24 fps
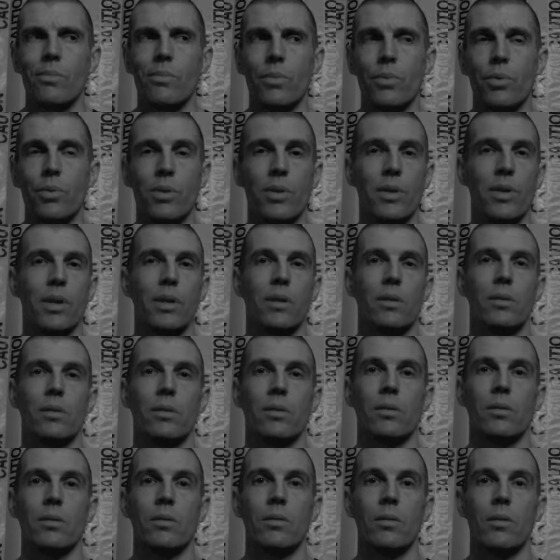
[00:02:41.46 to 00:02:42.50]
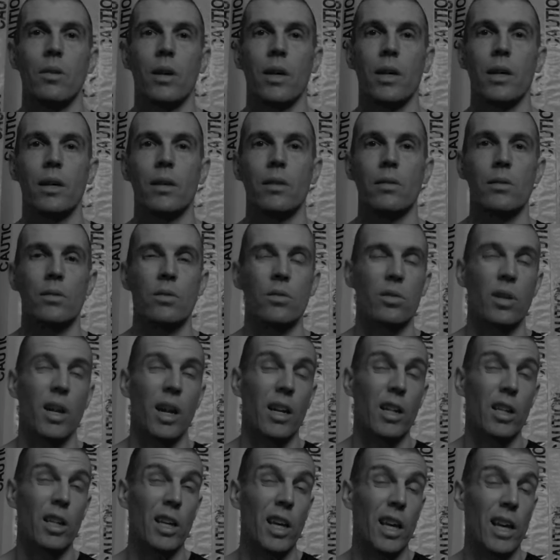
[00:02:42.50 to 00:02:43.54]
Three things. Like, this is
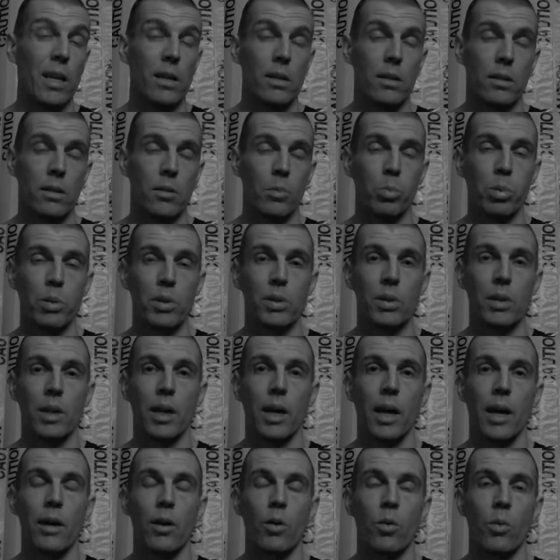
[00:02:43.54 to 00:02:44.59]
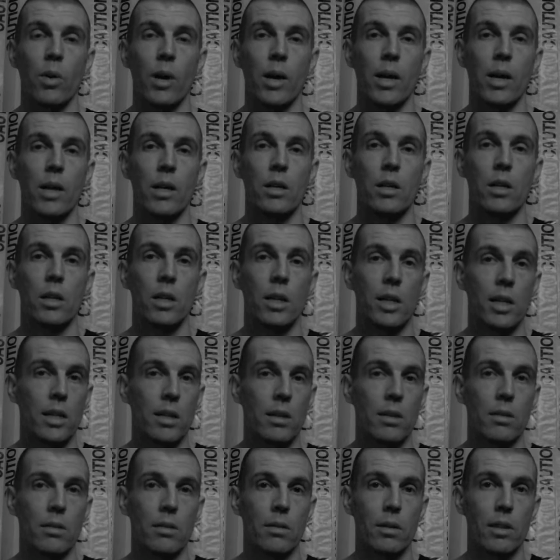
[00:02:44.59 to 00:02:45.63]
kind of looking at it a simplistic kind of way. You can
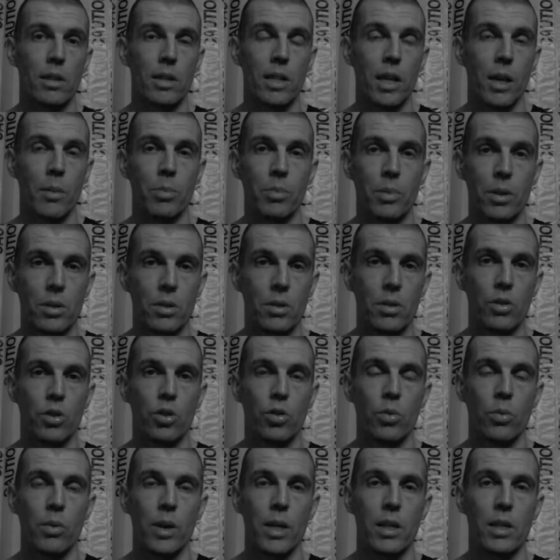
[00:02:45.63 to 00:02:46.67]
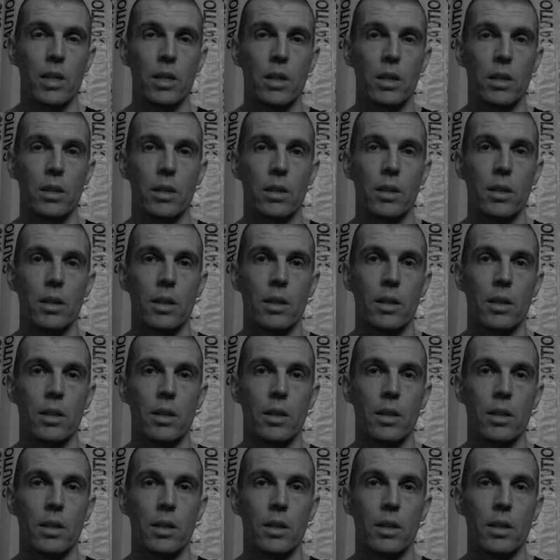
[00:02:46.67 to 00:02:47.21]
either accept the situation